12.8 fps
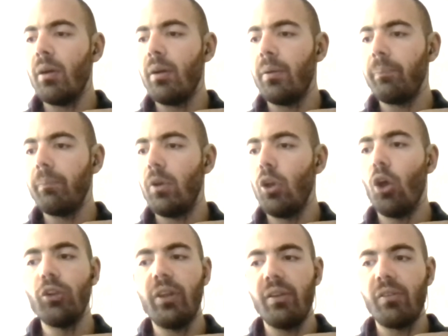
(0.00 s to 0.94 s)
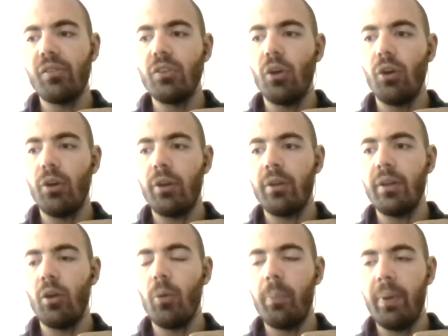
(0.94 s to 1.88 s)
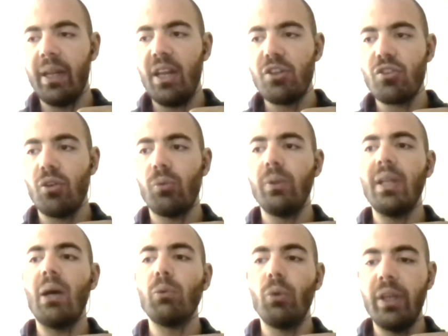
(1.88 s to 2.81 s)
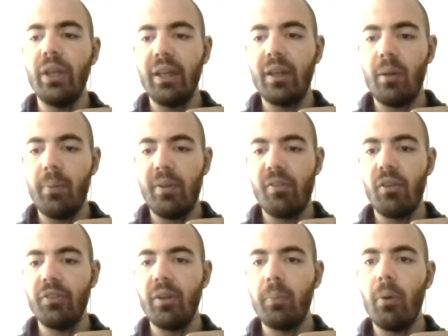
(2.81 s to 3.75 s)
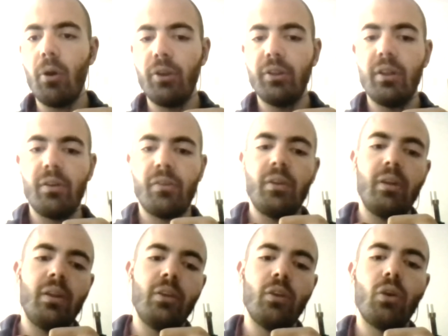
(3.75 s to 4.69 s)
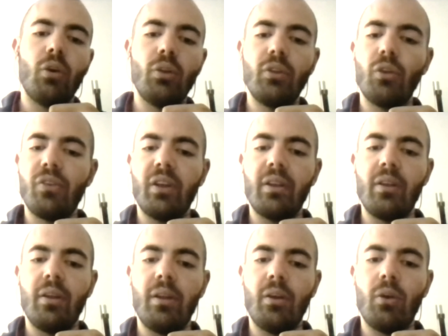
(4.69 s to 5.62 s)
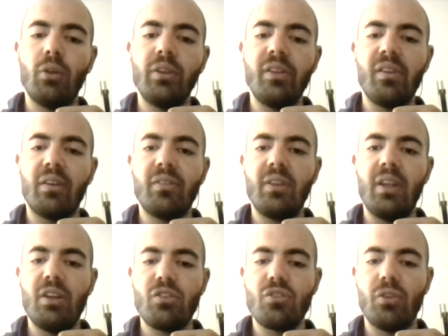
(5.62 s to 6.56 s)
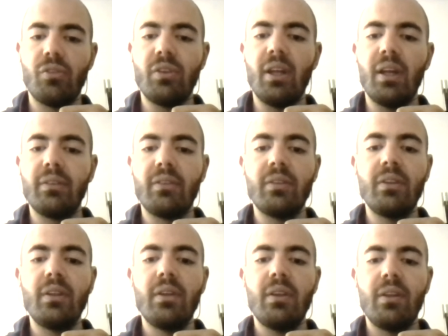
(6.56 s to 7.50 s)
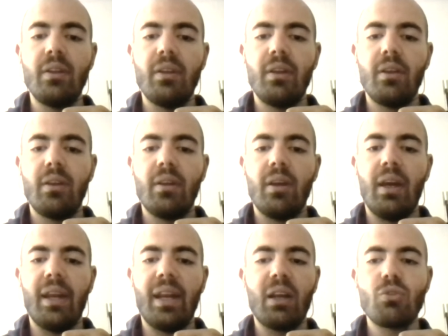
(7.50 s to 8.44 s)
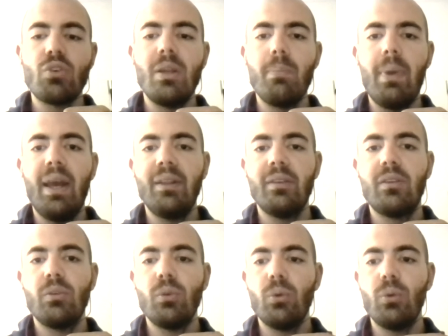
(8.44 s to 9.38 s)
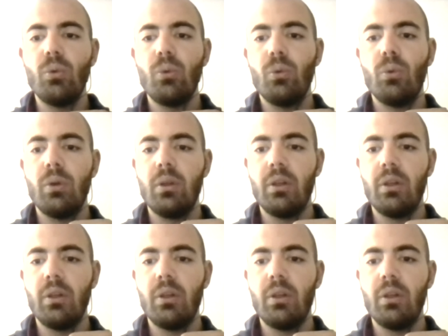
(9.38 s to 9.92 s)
Load and store operations with auto increments of the pointers, and all these extensions that are actually meant to